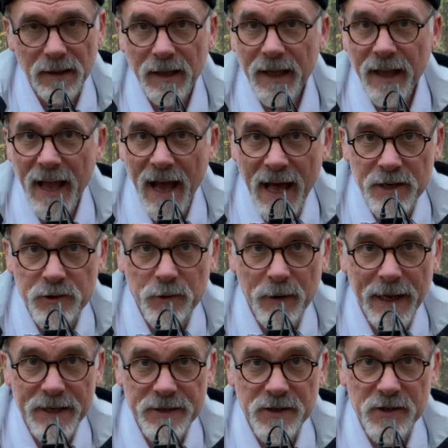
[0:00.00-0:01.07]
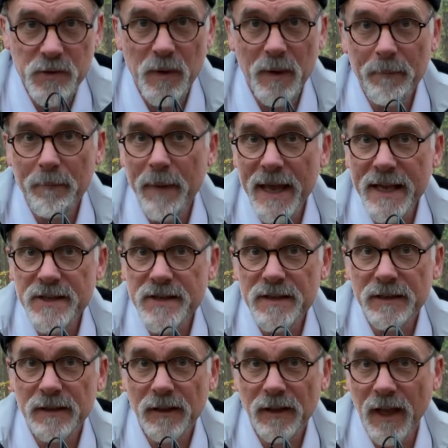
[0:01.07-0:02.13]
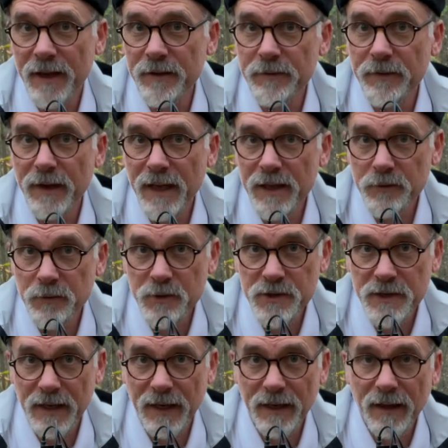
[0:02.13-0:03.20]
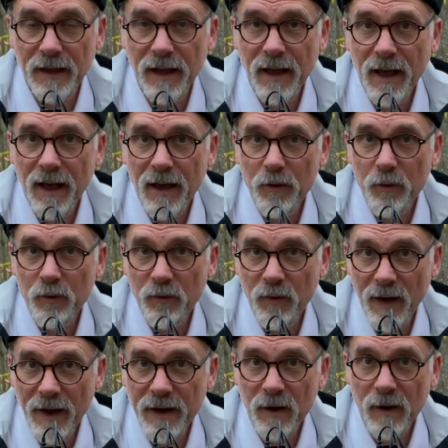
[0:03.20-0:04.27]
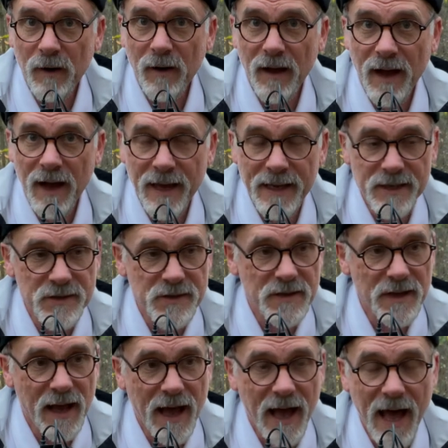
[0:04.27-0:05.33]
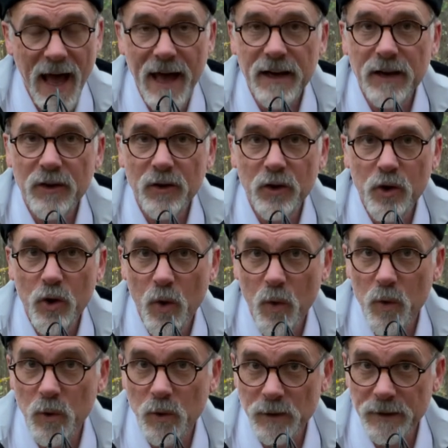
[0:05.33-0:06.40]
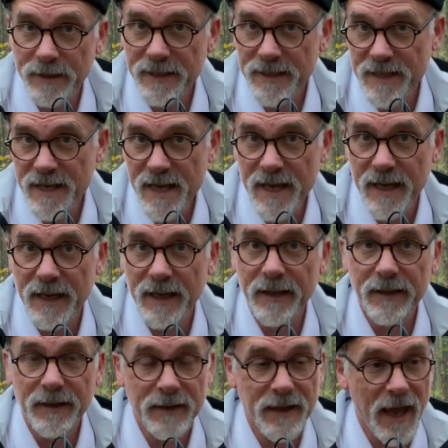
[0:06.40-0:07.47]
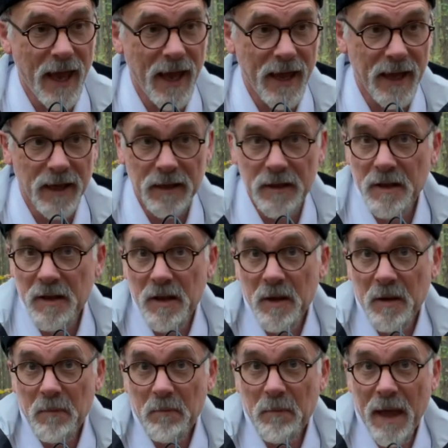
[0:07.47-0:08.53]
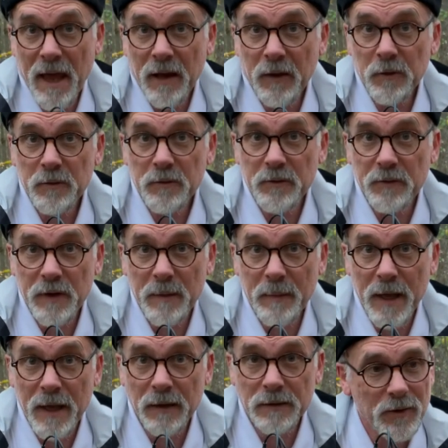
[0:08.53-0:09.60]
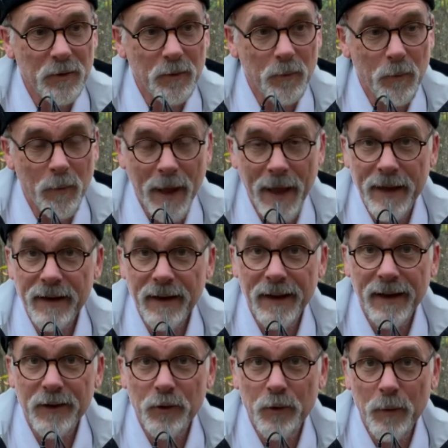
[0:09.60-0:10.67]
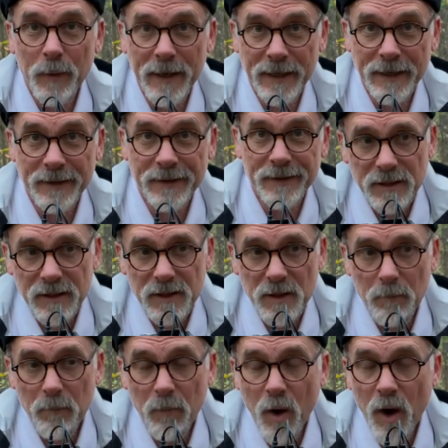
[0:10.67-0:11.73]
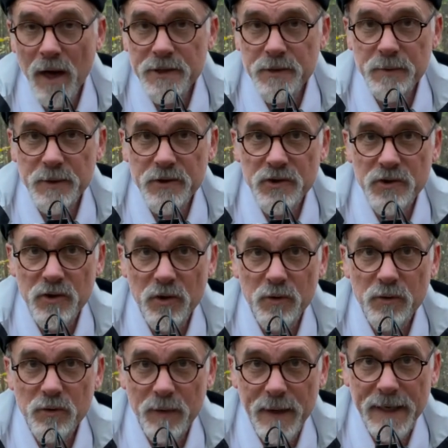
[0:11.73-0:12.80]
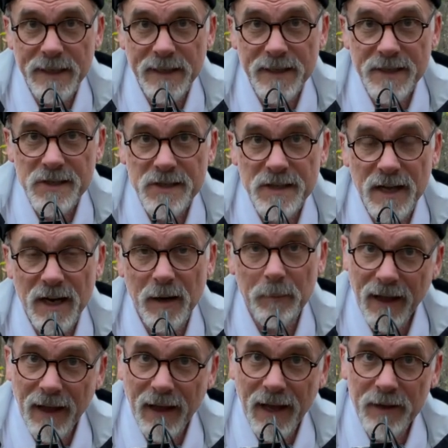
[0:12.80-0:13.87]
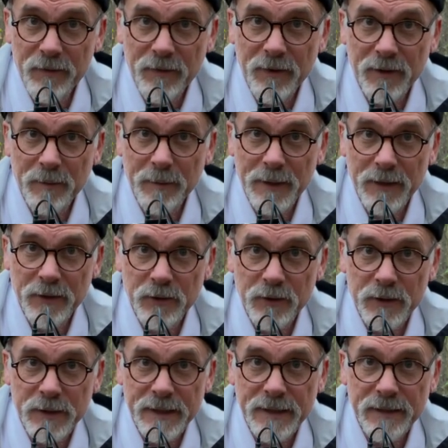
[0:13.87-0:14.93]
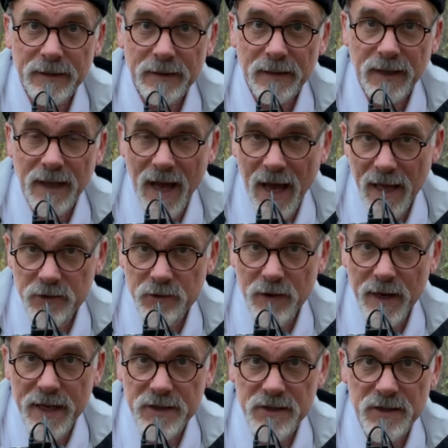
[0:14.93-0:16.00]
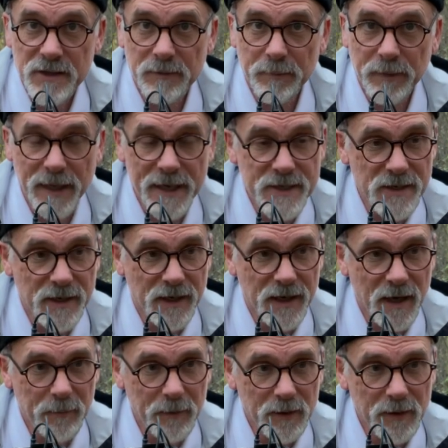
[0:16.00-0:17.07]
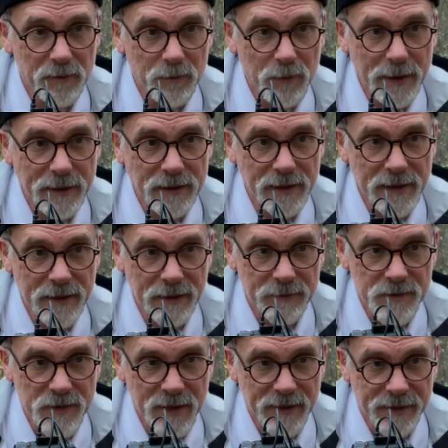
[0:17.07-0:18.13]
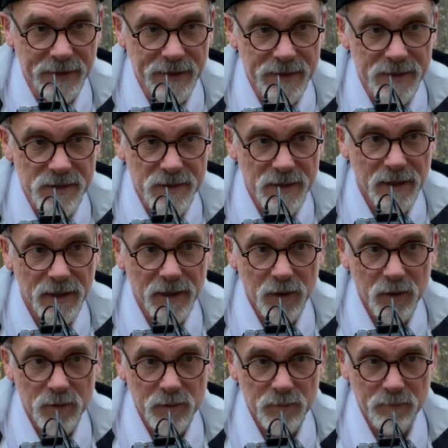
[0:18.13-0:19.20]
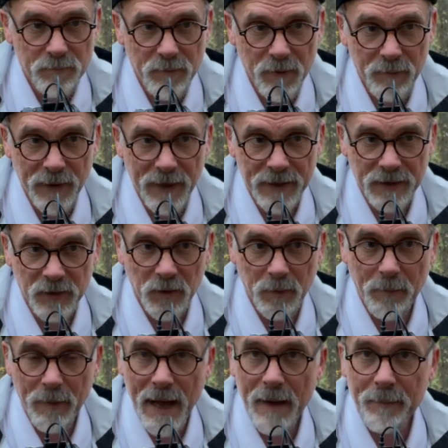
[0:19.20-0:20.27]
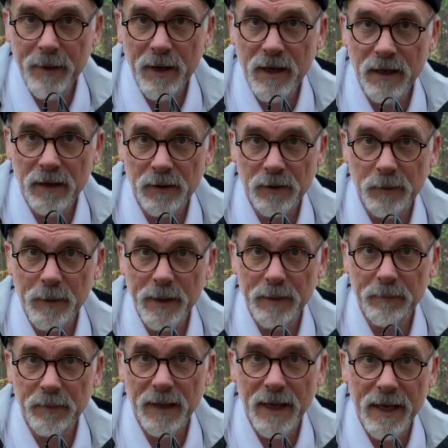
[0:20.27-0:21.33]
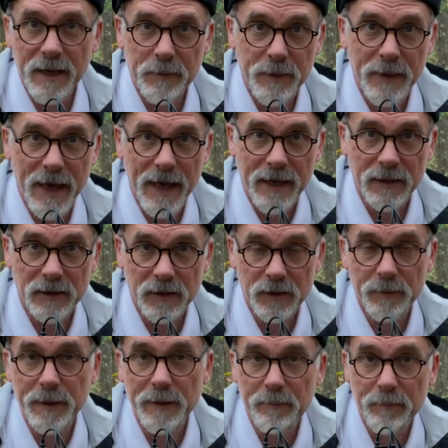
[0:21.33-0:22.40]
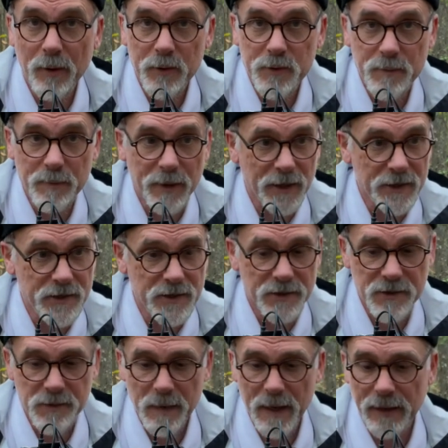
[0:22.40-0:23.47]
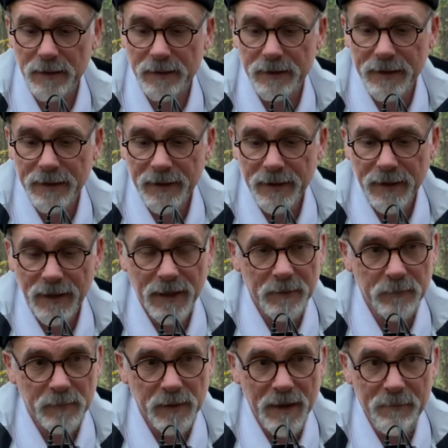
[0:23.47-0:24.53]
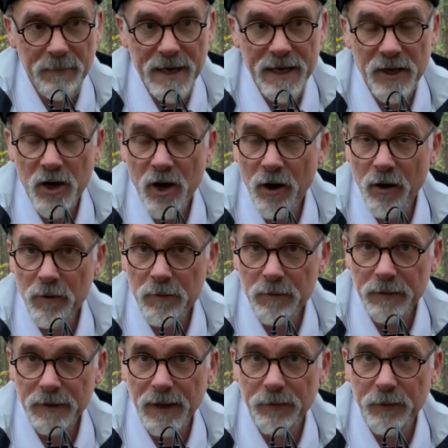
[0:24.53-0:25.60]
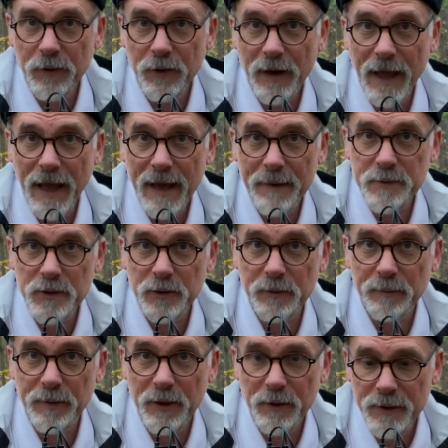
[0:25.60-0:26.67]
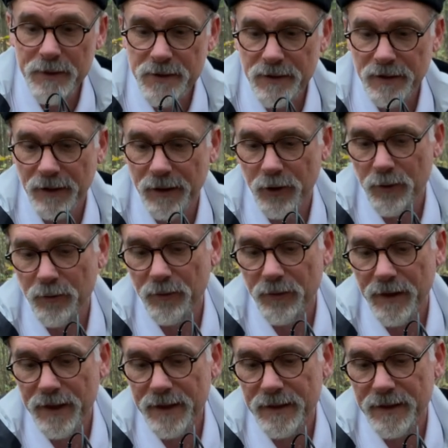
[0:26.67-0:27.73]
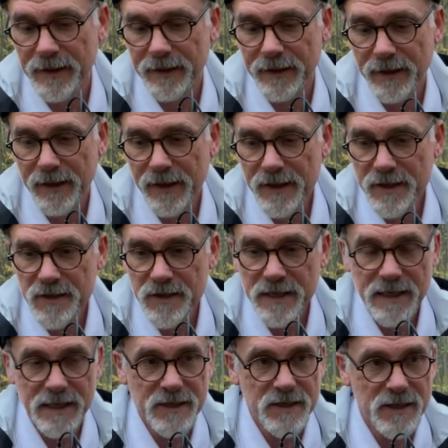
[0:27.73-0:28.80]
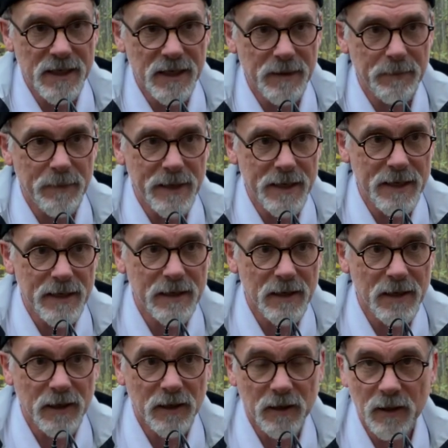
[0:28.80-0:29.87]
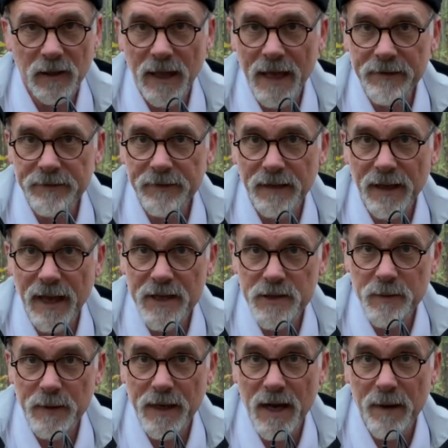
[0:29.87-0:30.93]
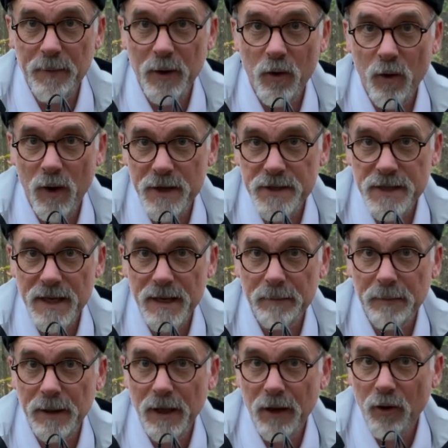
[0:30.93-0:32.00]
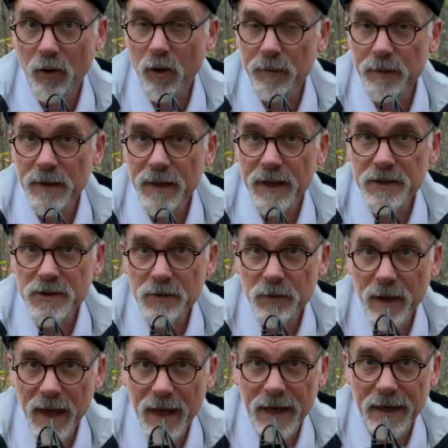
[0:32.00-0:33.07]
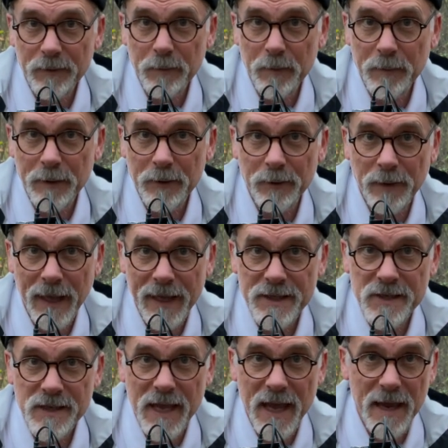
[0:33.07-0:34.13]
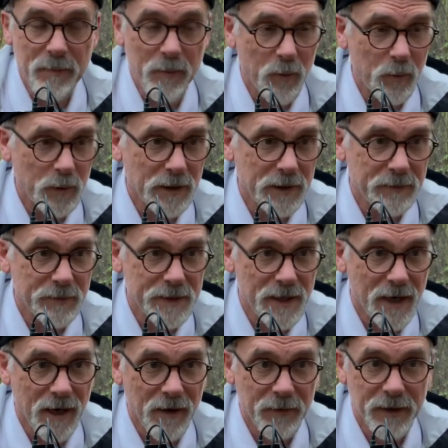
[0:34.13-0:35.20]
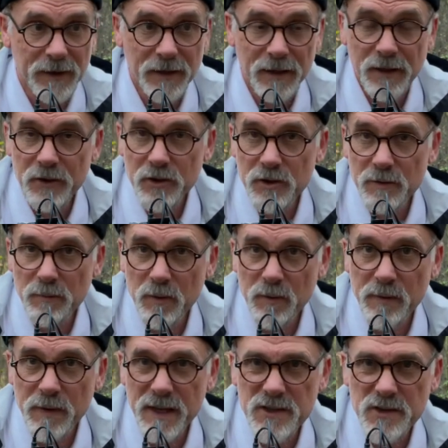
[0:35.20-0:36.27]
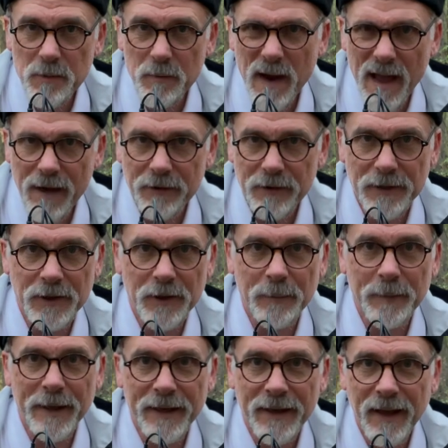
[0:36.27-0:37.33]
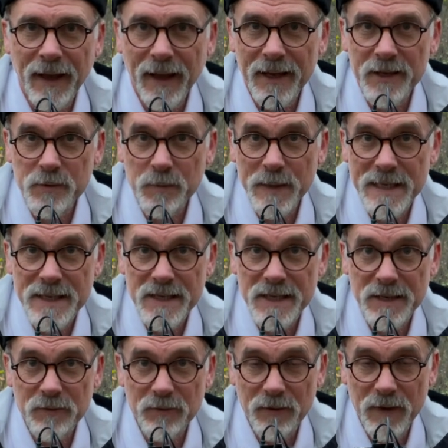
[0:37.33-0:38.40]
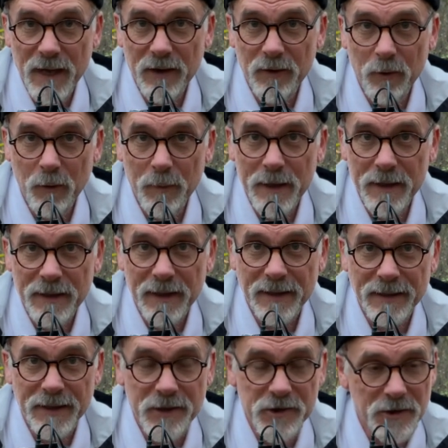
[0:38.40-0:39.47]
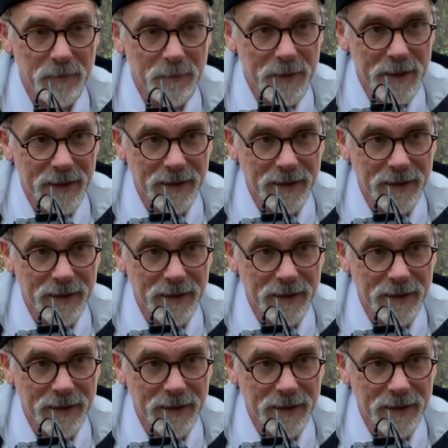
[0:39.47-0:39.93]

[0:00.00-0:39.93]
Contrast is what makes life interesting fire, ice, hot, cold, yin, yang, male, female, red, and green. The moss was so green in the stump, I felt it'd be a good contrast to place a couple of red leaves onto this, provide a little pop of color. We can play with that a little bit in post-production as well. Um, let me know if you're an absolute purist and you think that scenes need to be left as we come across them, or if you think it's okay when we do landscape or woodland photography to move things around a little bit as we see fit or we think they should be.